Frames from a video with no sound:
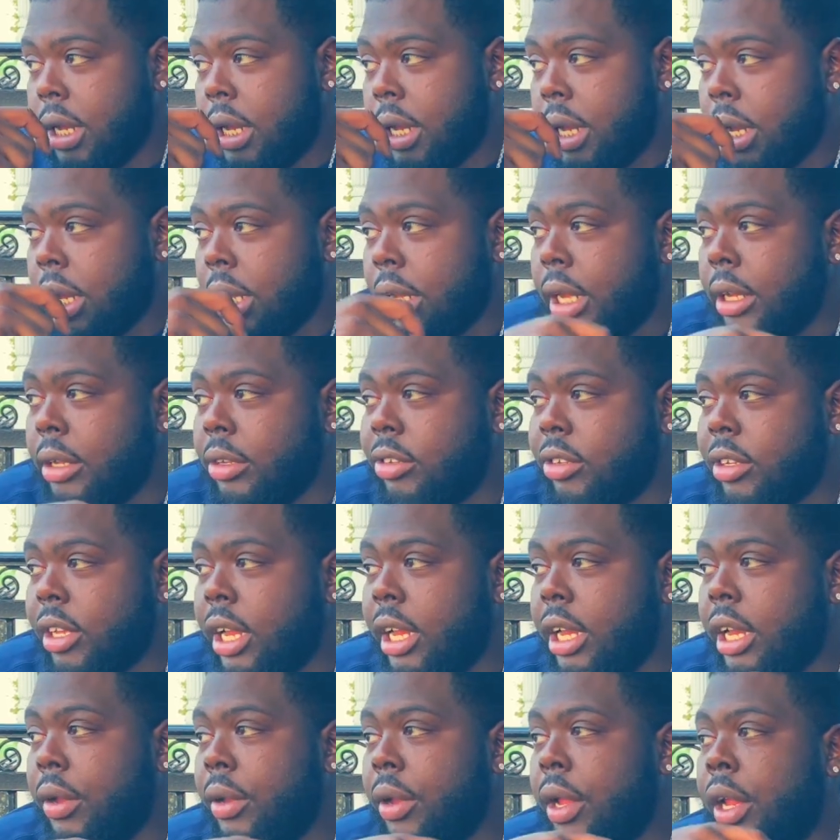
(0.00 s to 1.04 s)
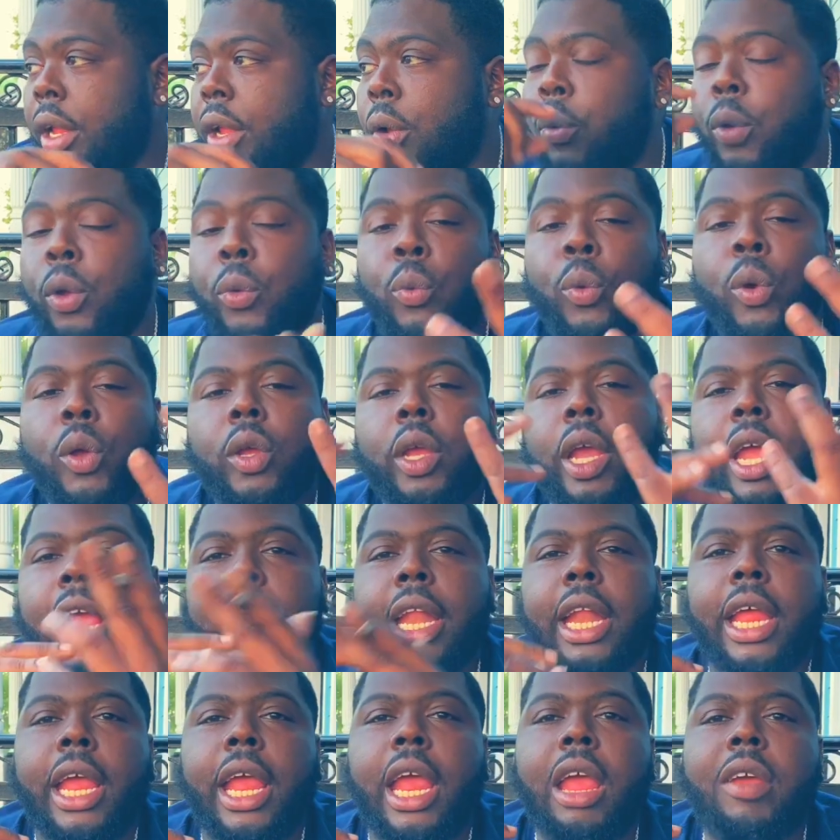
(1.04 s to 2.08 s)
You know what I'm saying? It worked
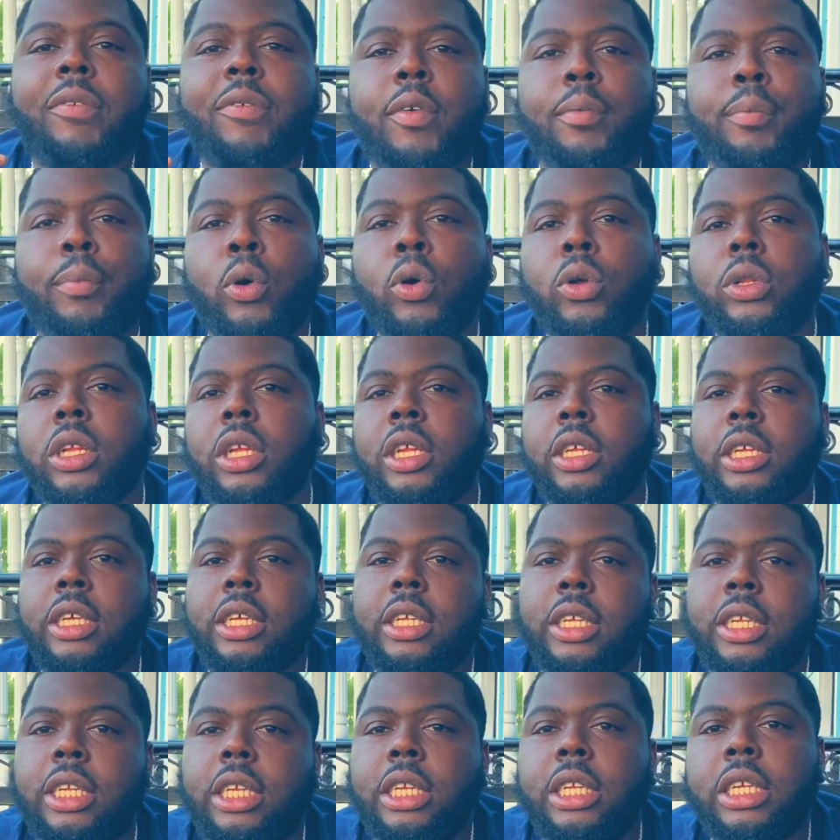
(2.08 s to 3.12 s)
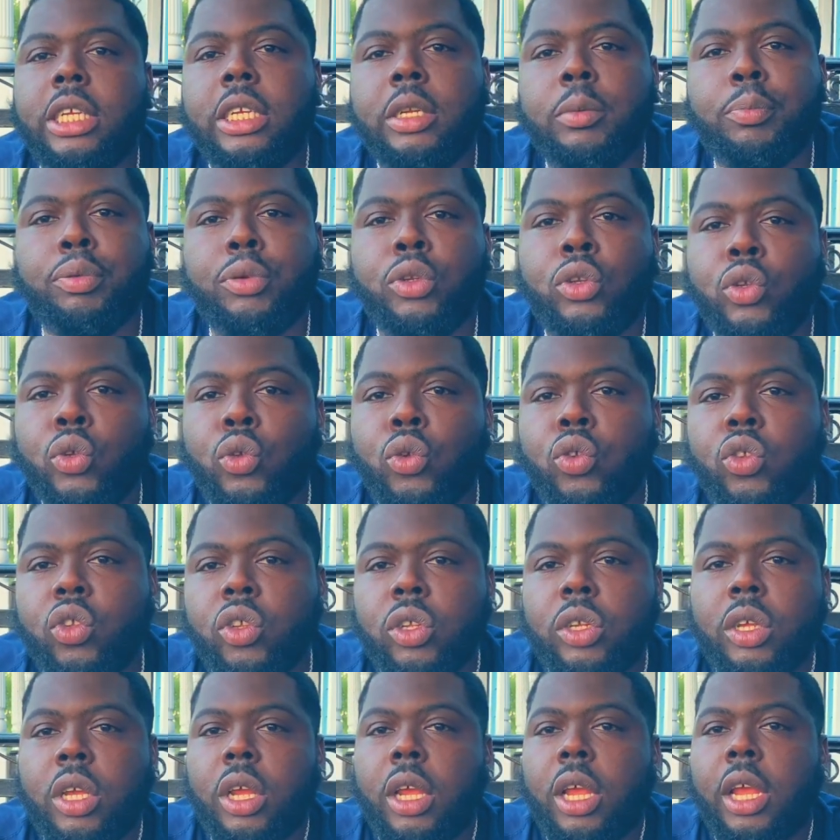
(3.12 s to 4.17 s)
hand in hand for both of us because he needed a
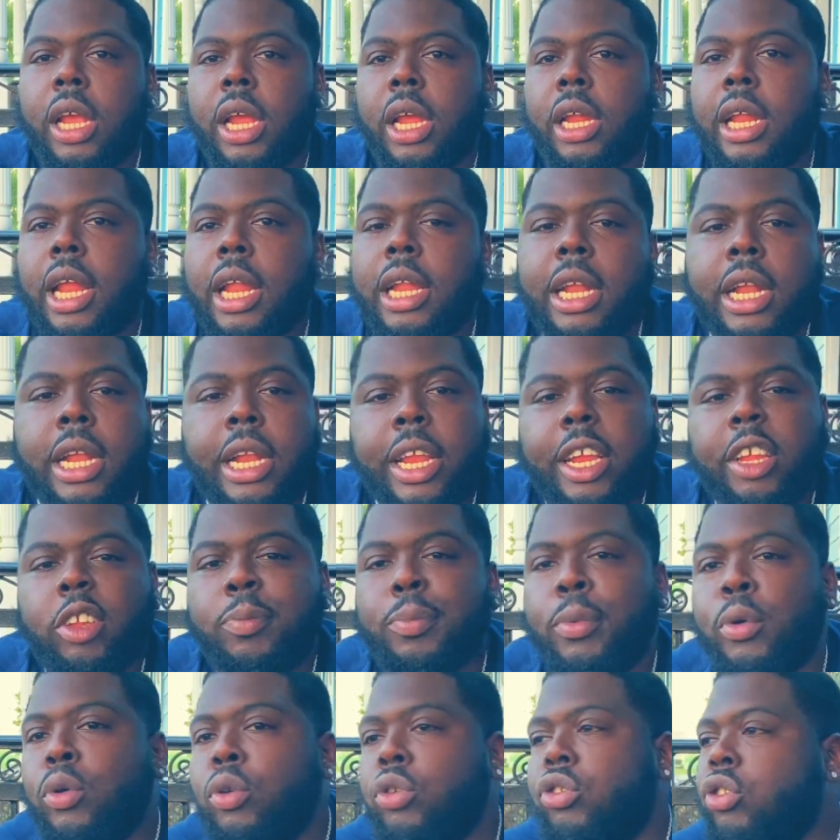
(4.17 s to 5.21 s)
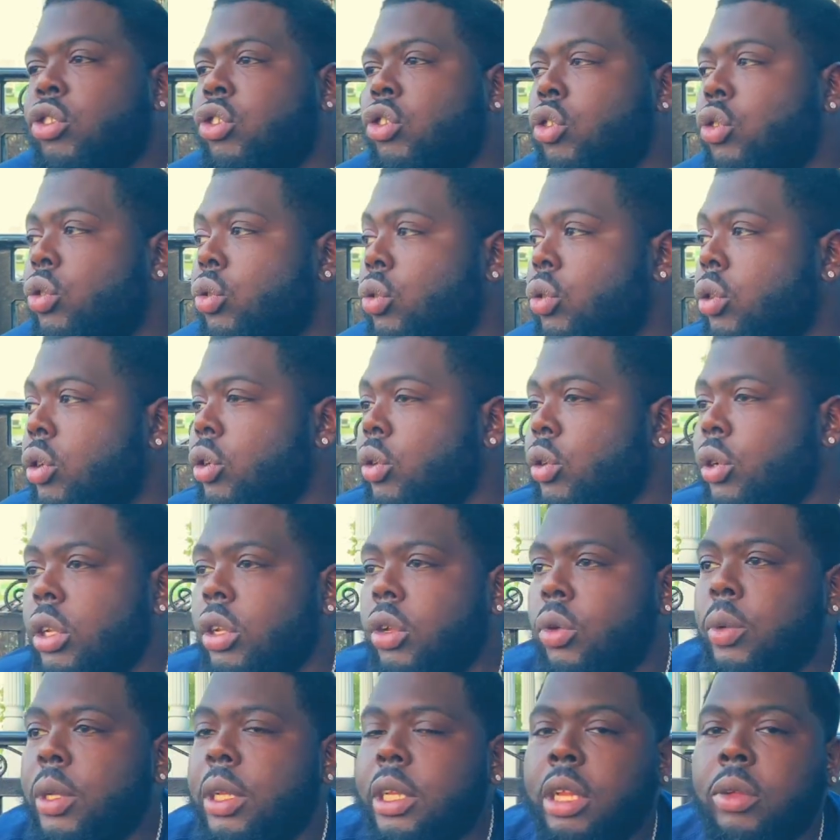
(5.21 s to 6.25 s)
producer. And I needed exposure, so, you
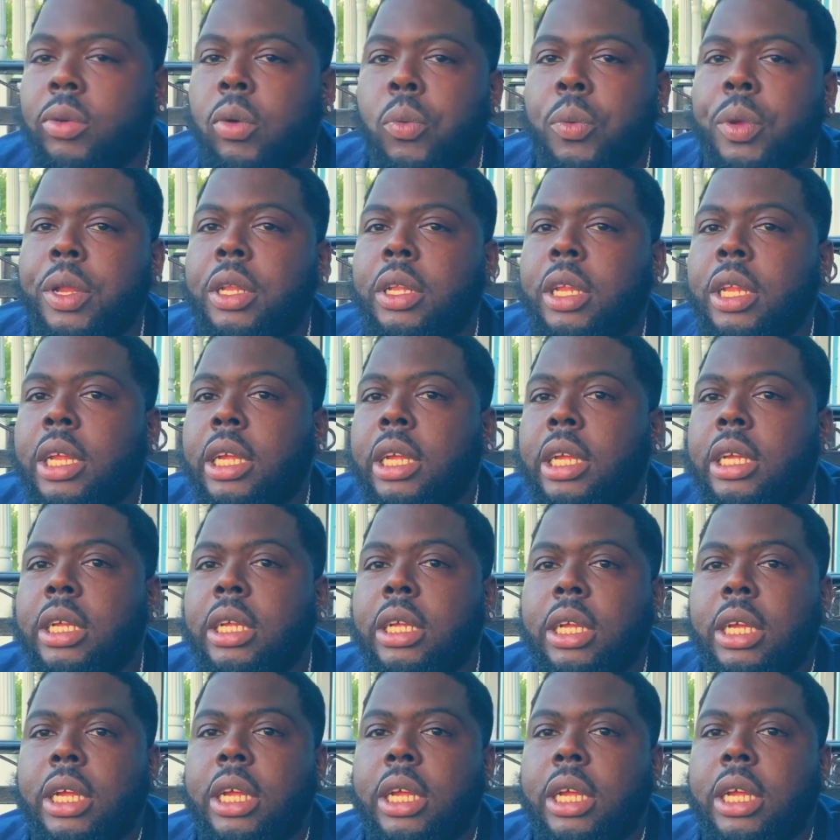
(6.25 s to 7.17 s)
know, we did what we did.